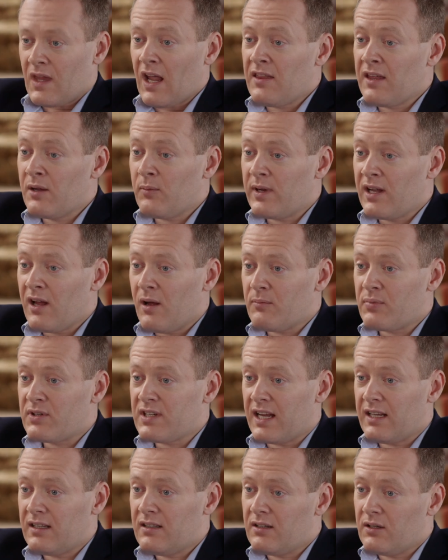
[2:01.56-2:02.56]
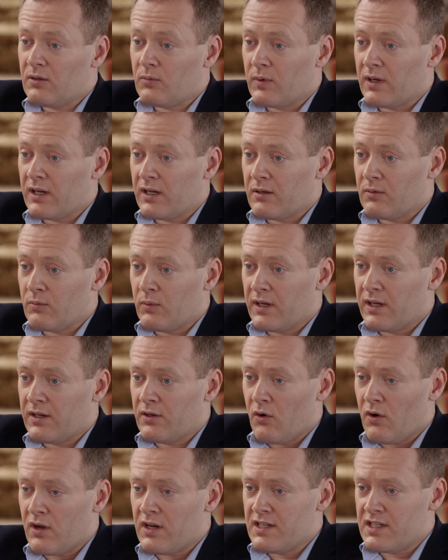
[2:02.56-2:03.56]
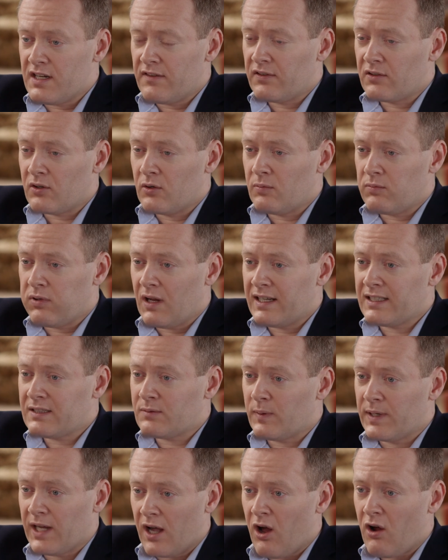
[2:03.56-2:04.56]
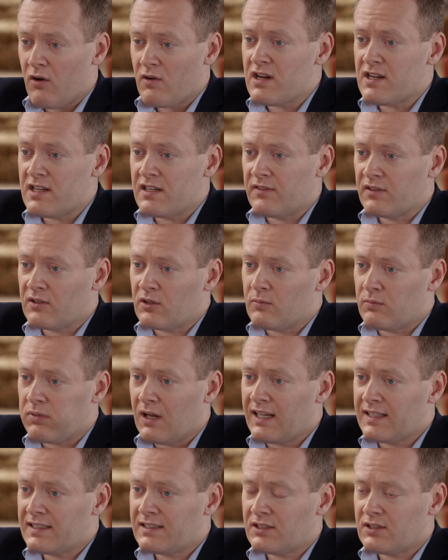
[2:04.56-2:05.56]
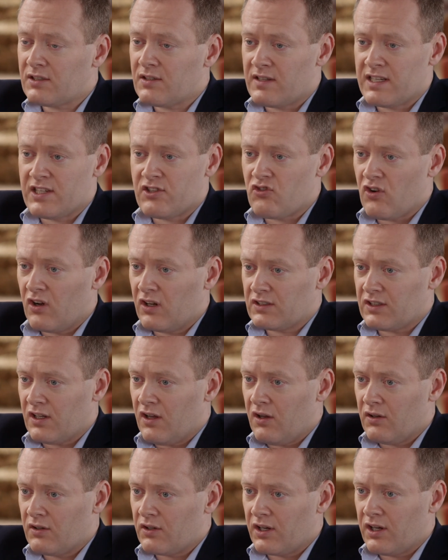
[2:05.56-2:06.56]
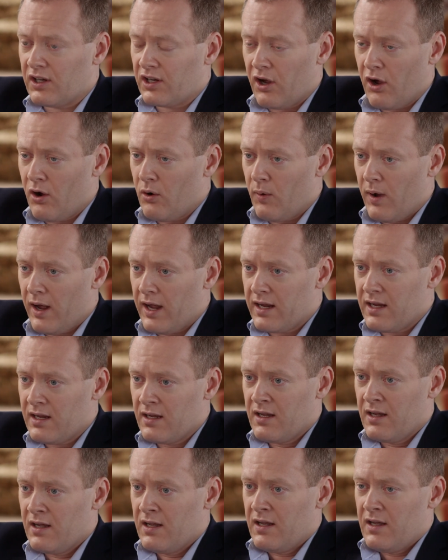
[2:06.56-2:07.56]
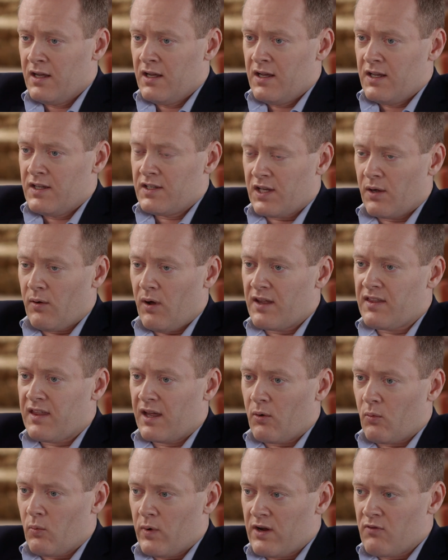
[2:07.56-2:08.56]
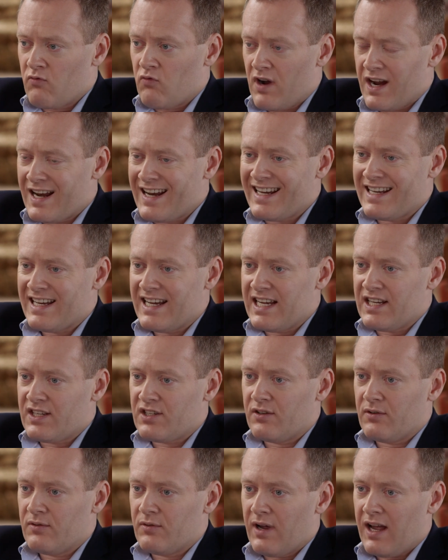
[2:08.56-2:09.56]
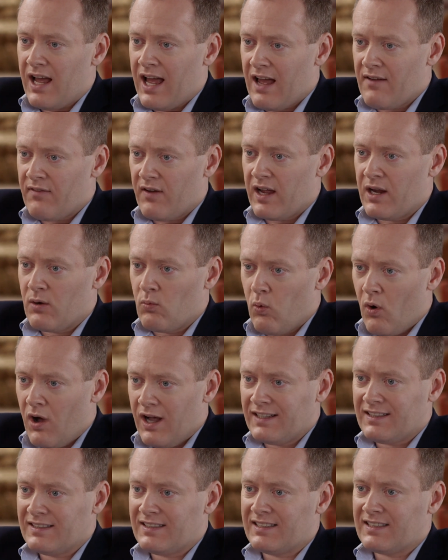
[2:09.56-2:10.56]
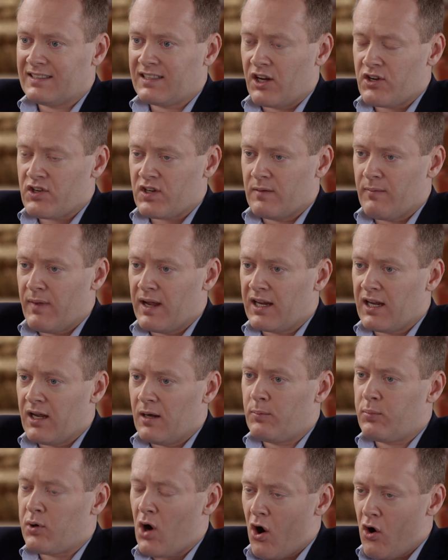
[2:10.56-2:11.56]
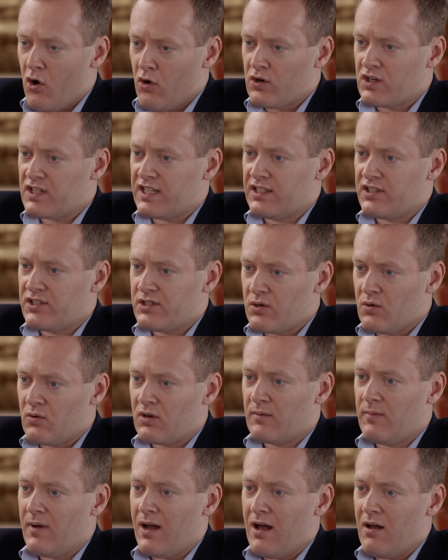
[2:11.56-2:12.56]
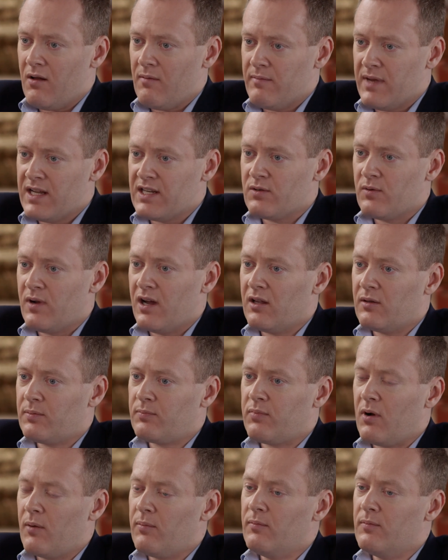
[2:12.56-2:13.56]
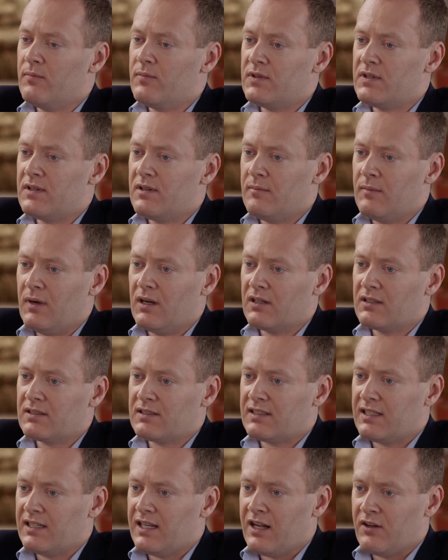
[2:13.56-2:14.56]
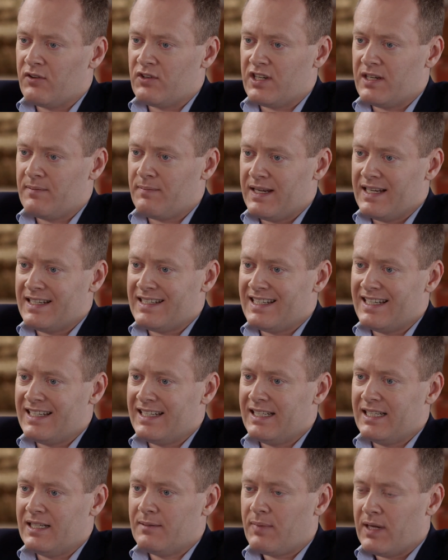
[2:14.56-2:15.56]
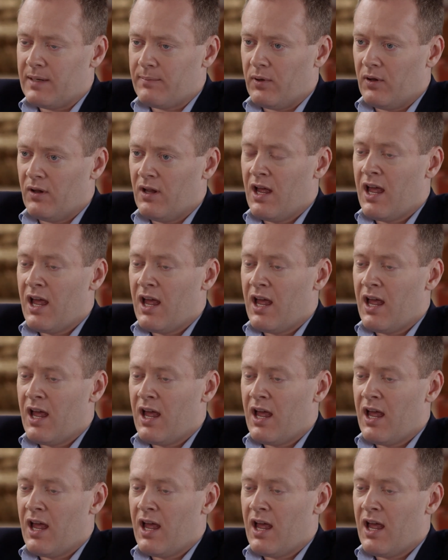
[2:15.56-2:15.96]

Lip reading: I think we can't pretend that we're not in a difficult place. We are in a difficult place. These drugs aren't going to go away. So I think we really need to have a wider discussion, make it a priority to talk about mental health problems amongst LGBT people